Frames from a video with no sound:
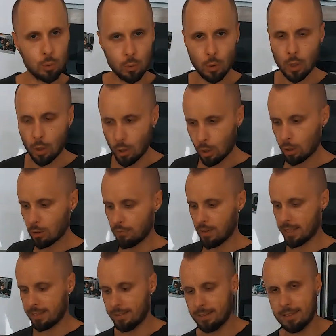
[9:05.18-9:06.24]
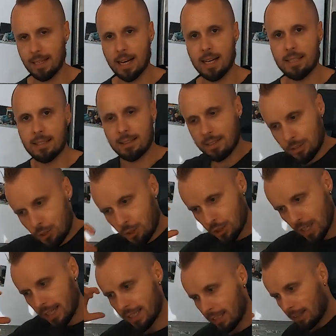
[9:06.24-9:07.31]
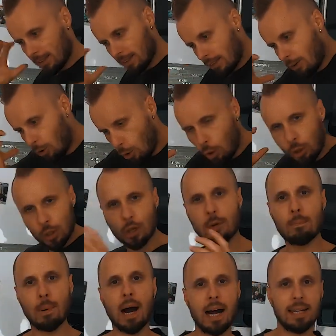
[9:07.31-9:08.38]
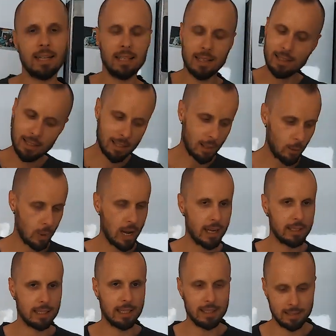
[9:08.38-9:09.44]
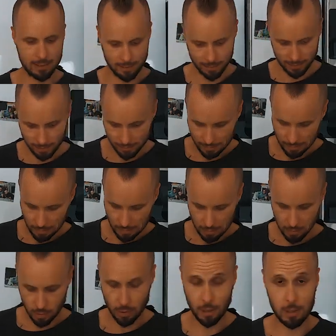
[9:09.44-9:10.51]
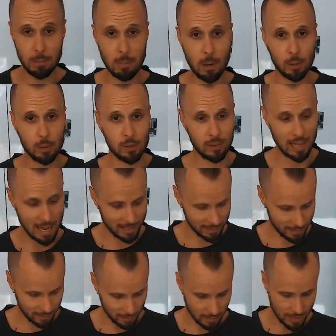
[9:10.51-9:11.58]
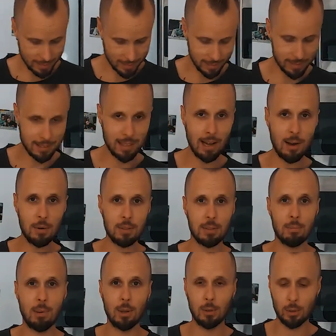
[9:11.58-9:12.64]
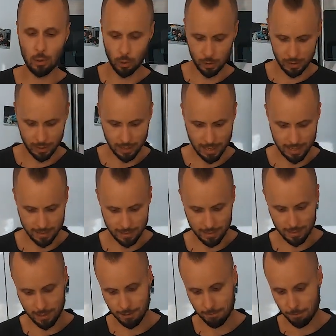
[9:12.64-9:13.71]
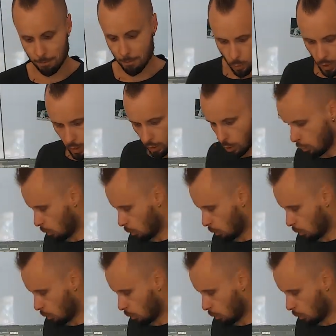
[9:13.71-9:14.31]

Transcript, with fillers: you do a lot of exercise, shaking all your body. Alright guys, it's not about dancing lessons now, it's about coffee lessons. We are